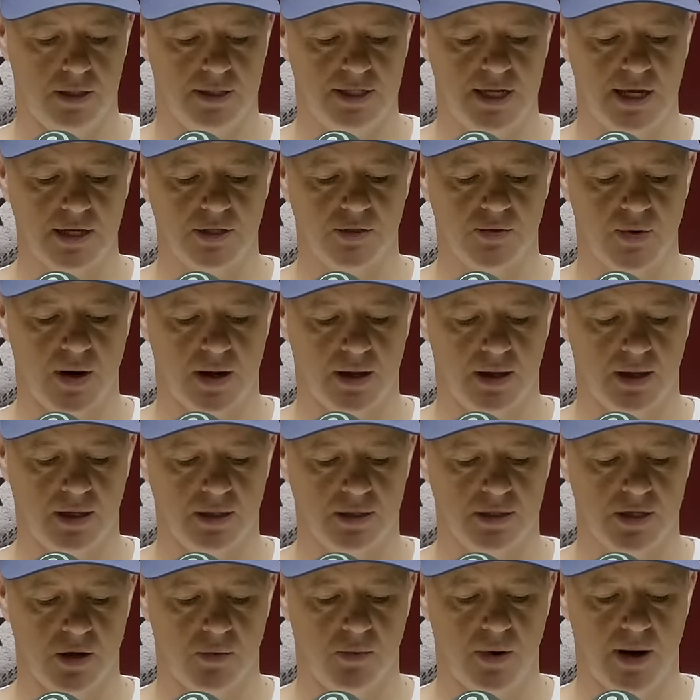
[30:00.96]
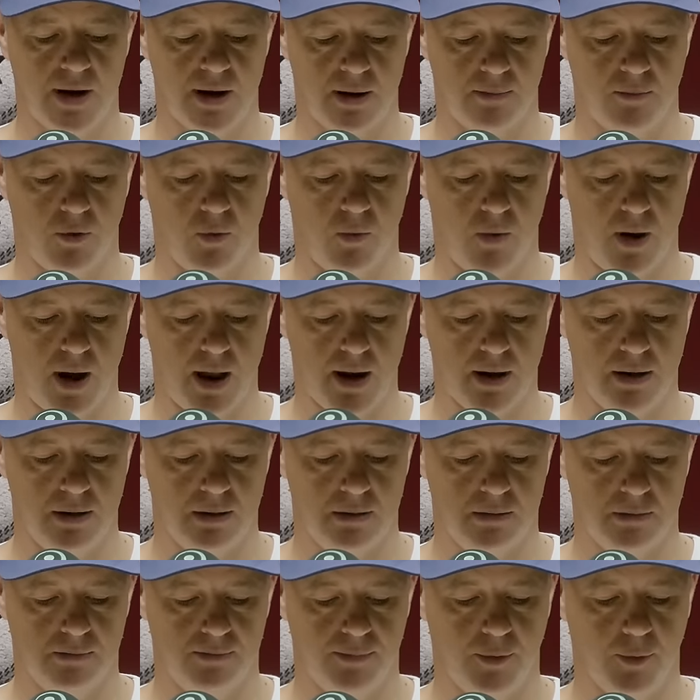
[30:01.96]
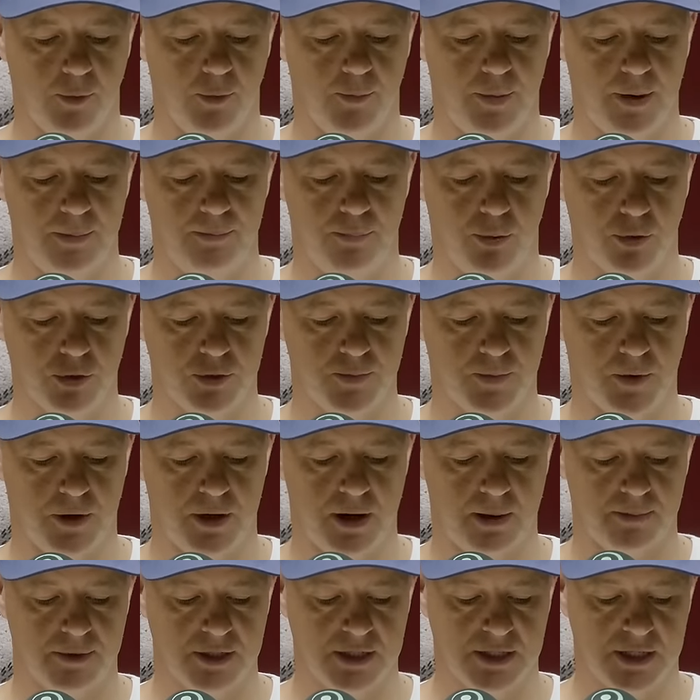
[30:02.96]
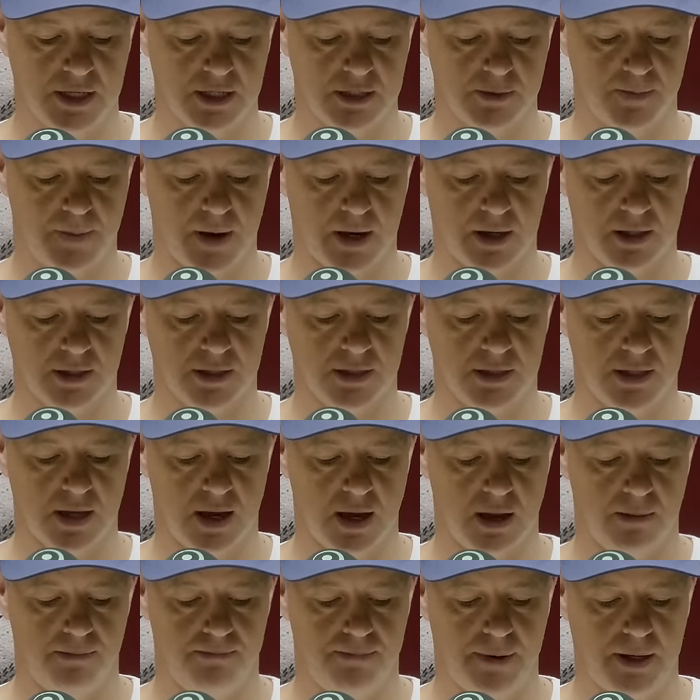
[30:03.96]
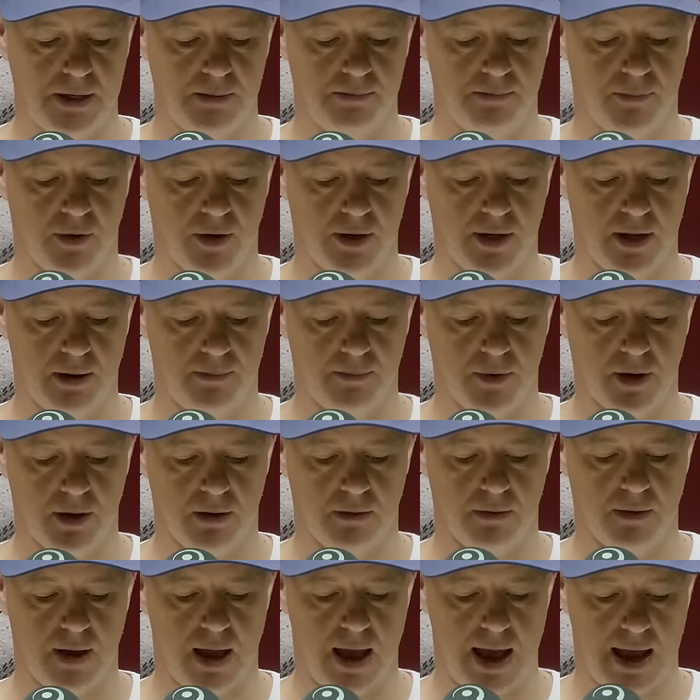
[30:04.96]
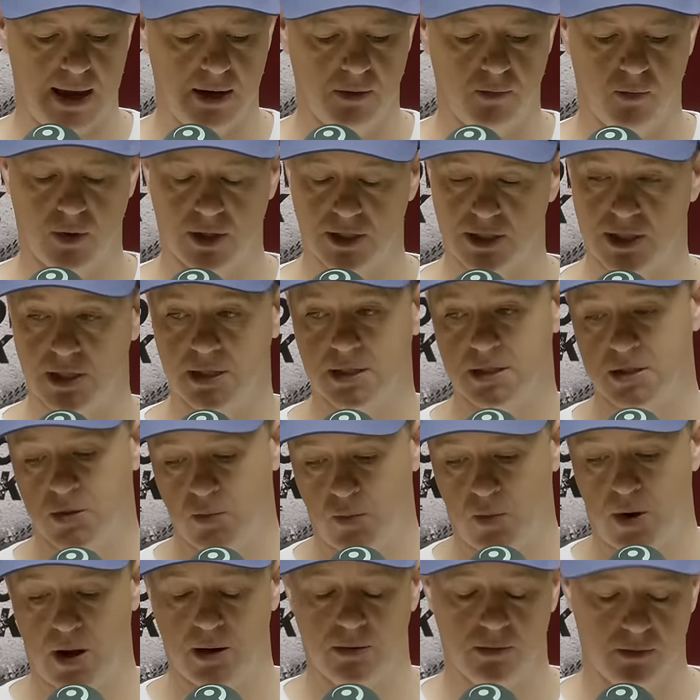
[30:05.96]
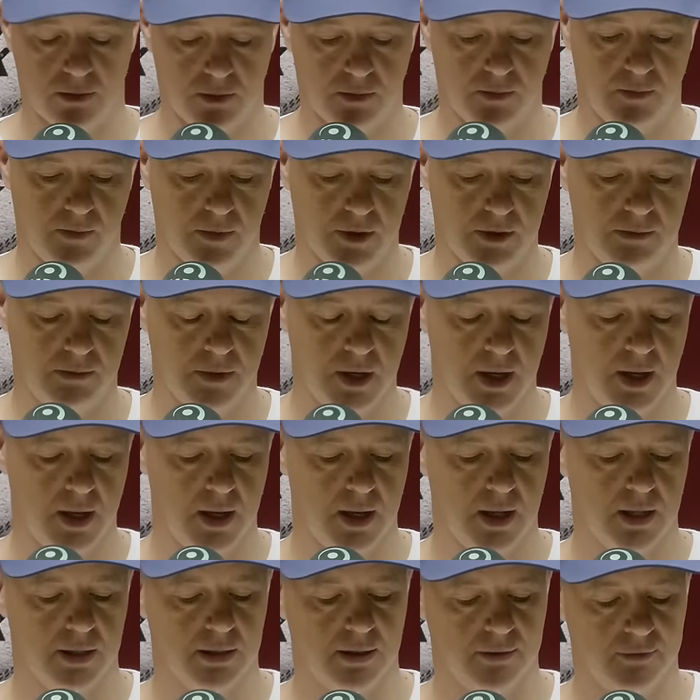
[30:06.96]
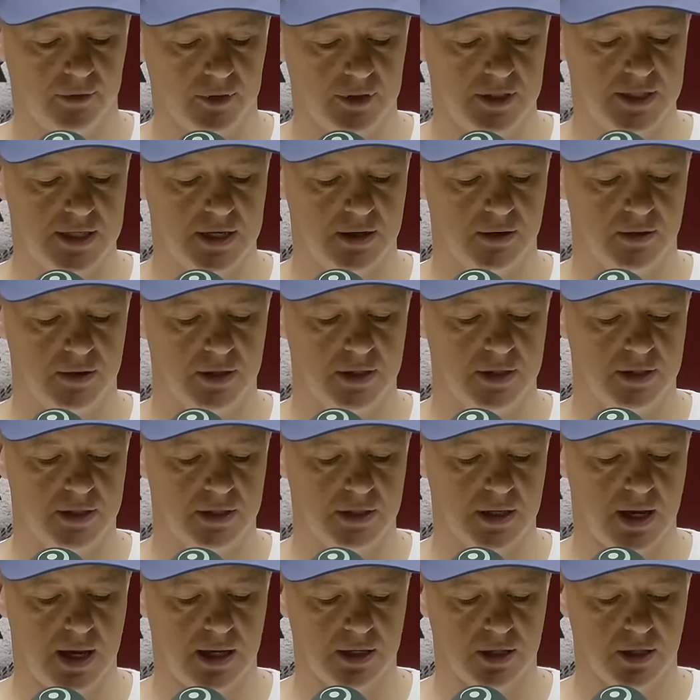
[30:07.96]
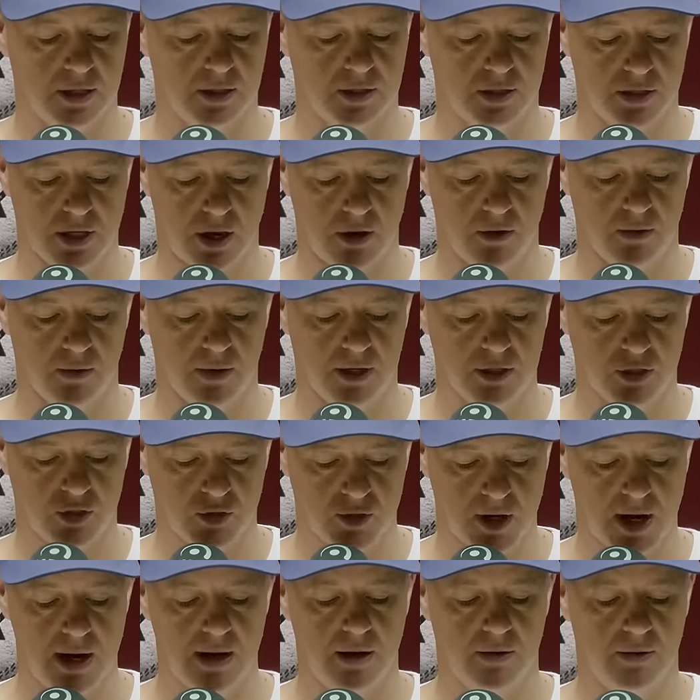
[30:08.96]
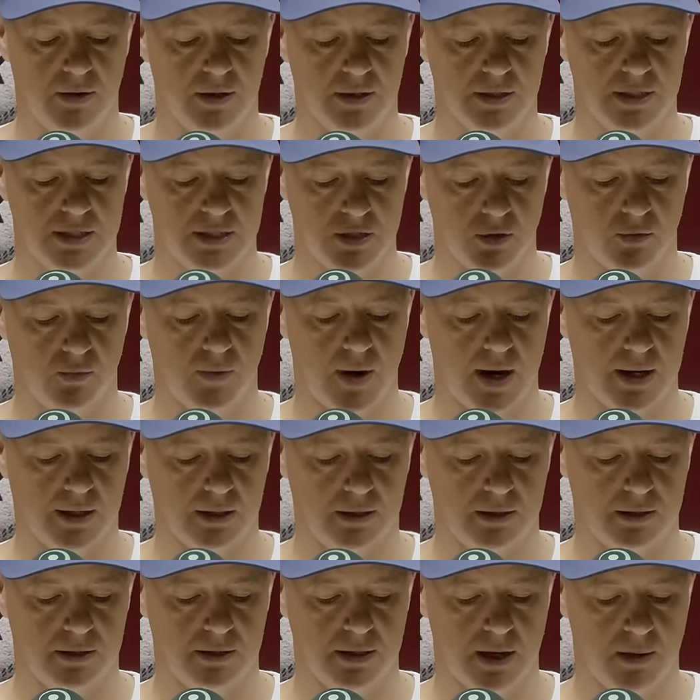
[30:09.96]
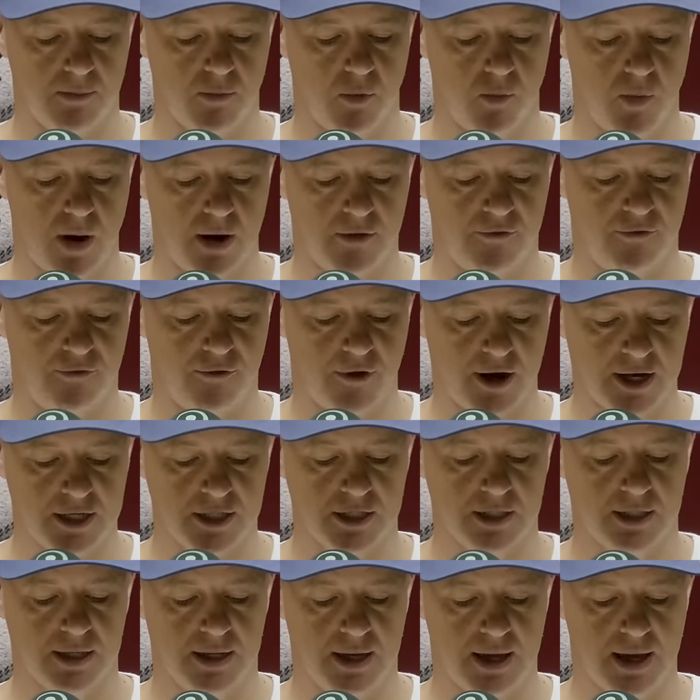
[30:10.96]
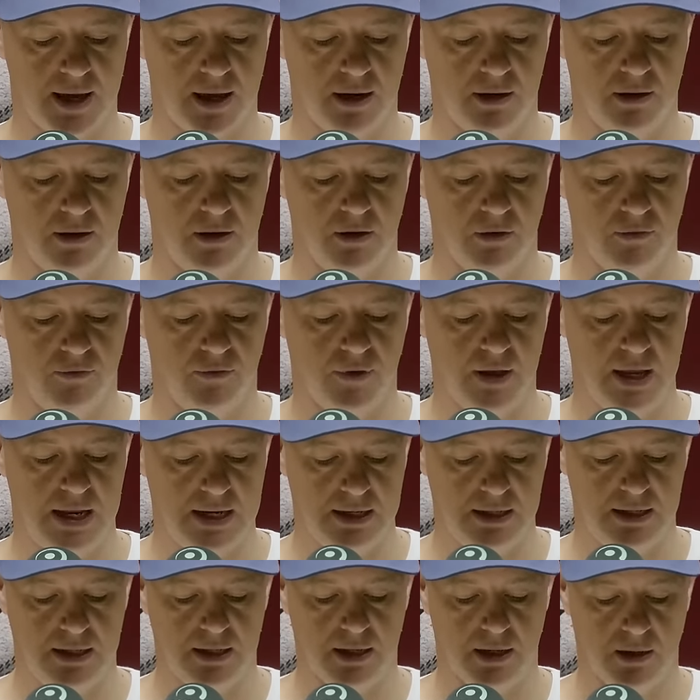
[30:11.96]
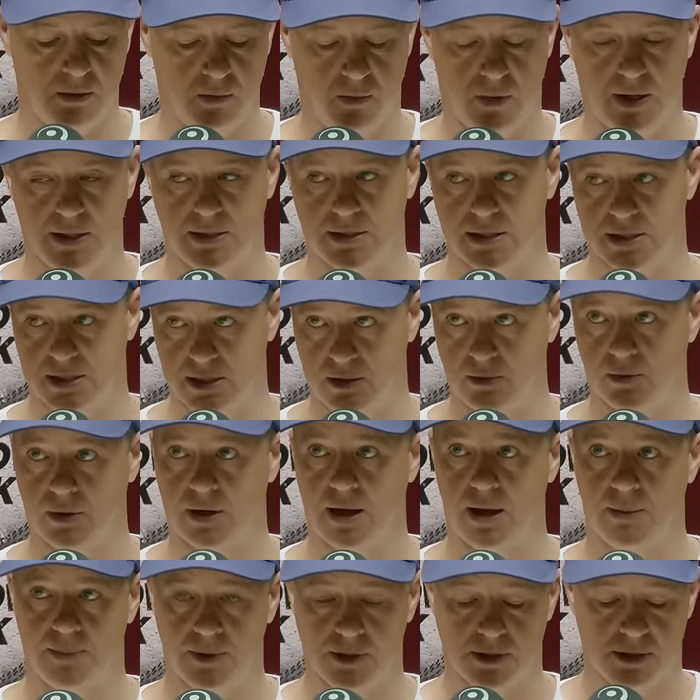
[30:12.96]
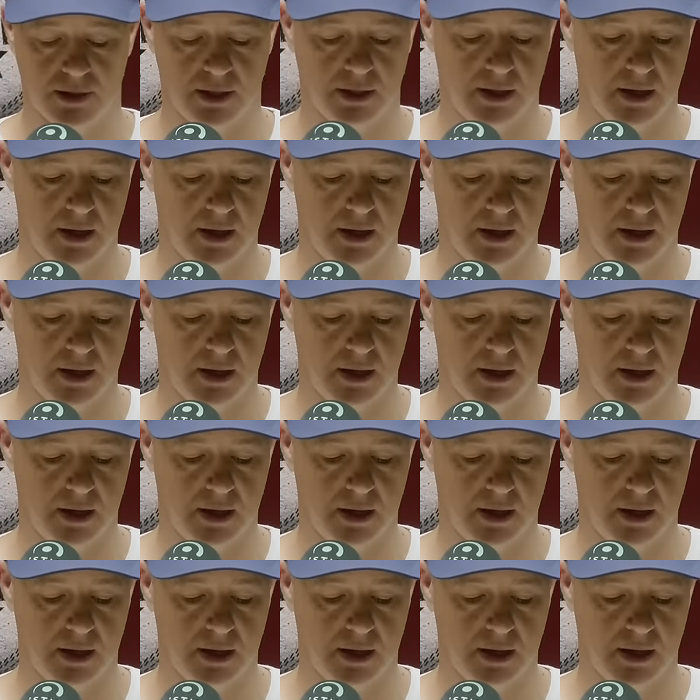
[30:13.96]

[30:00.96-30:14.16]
The test ranking. So we're number one, but we've yep. been pushed by number six, Pakistan, beaten by number eight, West Indies in one. We, we level the series. Uh, so Australia are still ranked number one, fractionally ahead of India. Wait to see what happens yep.